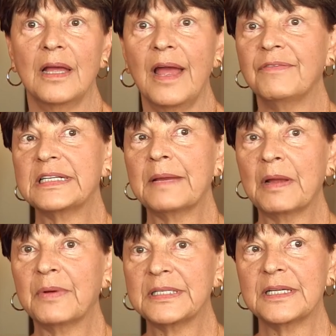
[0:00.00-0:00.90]
Yeah, every time
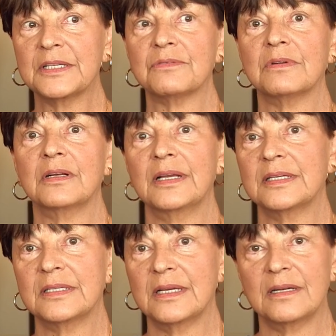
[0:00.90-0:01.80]
I went to Israel, I
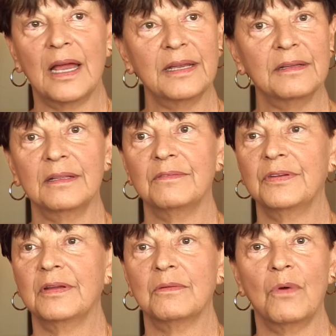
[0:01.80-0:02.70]
said, I could live
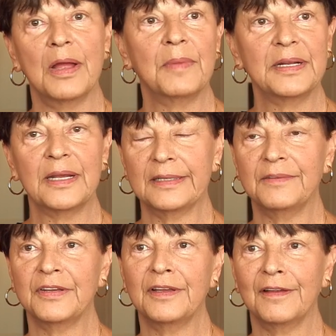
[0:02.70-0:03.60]
here. Why am I not
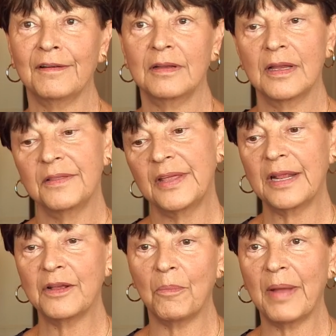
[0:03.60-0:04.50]
living here? Then
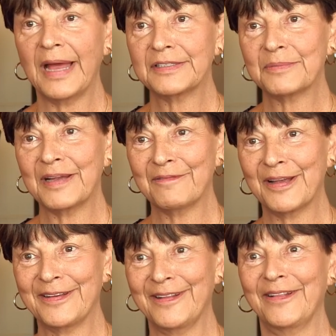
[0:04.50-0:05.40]
I'd go back to my
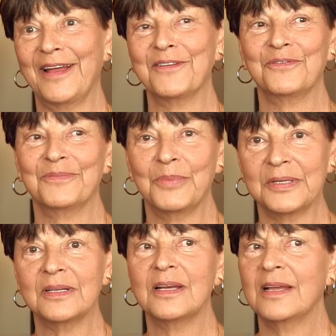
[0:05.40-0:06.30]
regular life,
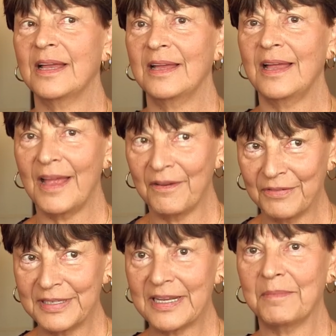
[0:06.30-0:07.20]
but
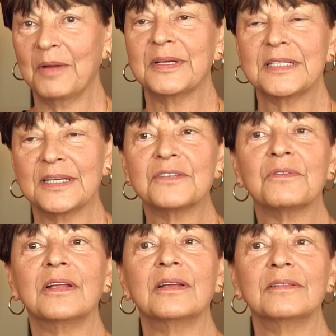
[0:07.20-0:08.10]
every time I went to
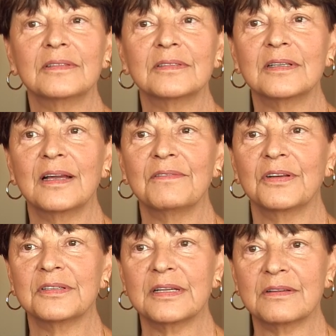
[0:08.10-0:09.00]
Israel, I
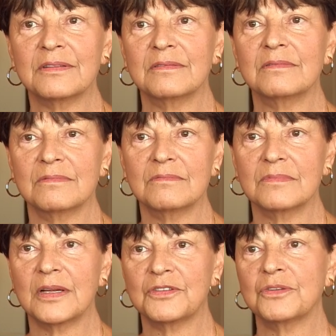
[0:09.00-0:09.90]
felt I could,
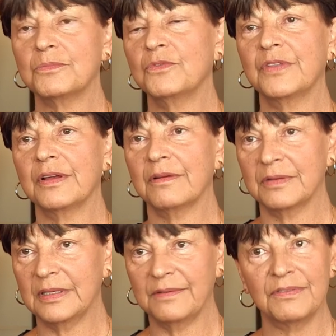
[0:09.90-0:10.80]
I should move there
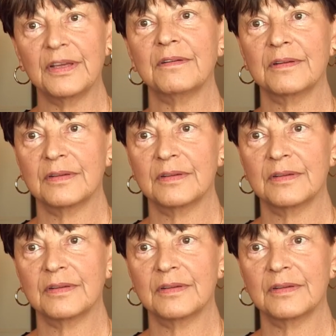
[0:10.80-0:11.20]
and live there.